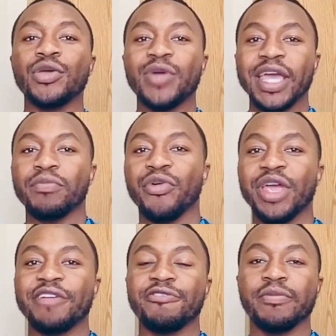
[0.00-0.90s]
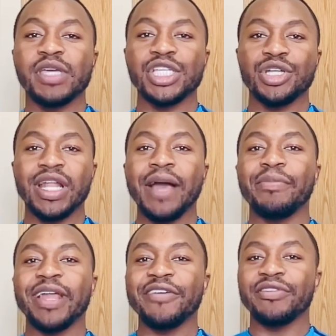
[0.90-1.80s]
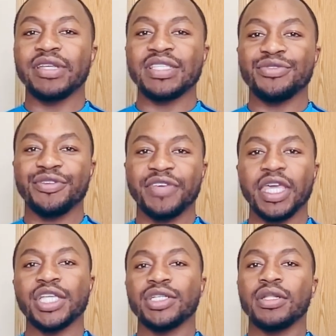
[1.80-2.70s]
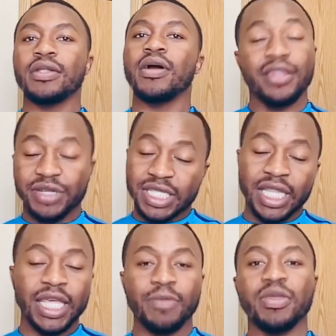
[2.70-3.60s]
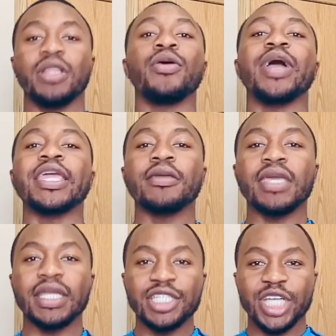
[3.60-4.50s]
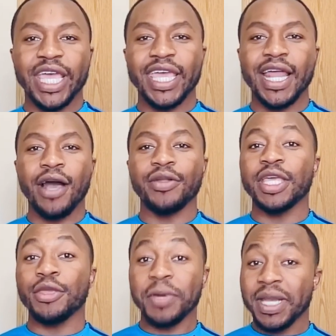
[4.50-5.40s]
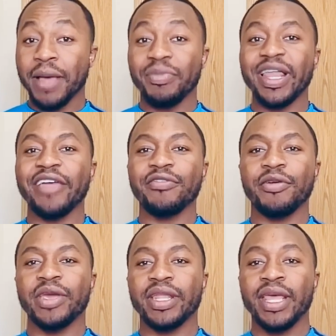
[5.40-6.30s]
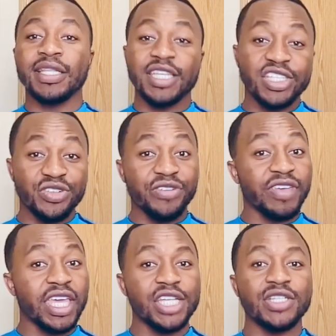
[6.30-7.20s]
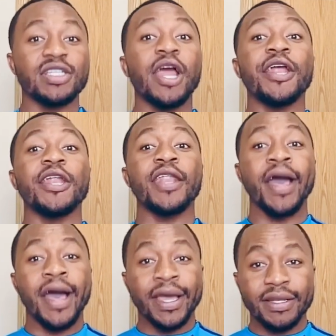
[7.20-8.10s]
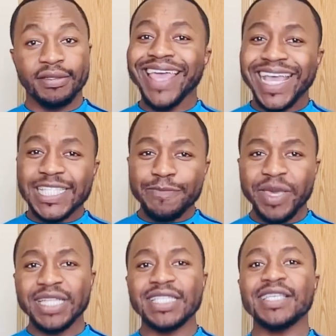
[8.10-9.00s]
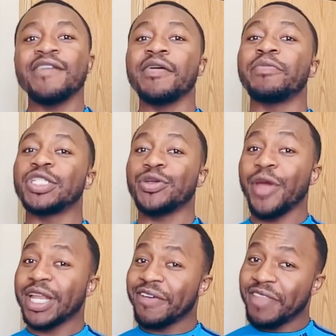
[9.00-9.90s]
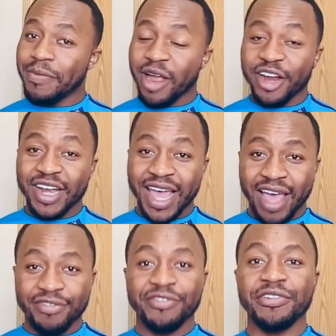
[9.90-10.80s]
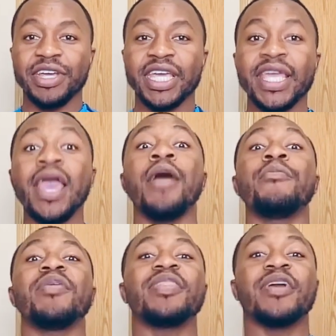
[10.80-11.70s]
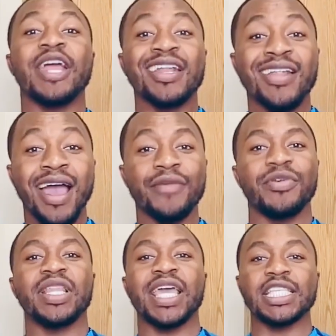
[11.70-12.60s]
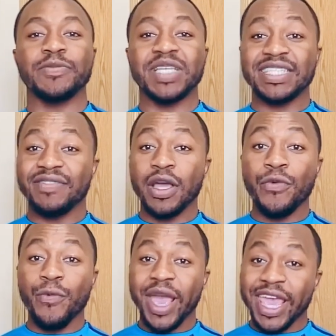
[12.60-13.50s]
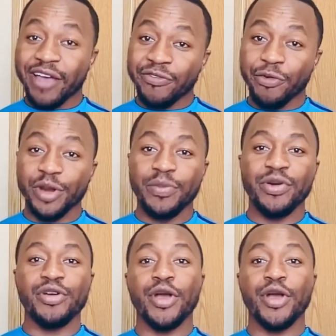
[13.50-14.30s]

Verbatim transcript: you'll get more information on applying for this certification there is a link below and you can check it out and you can apply for it these certifications are not expensive a majority of them are not free but they're not really expensive they're way affordable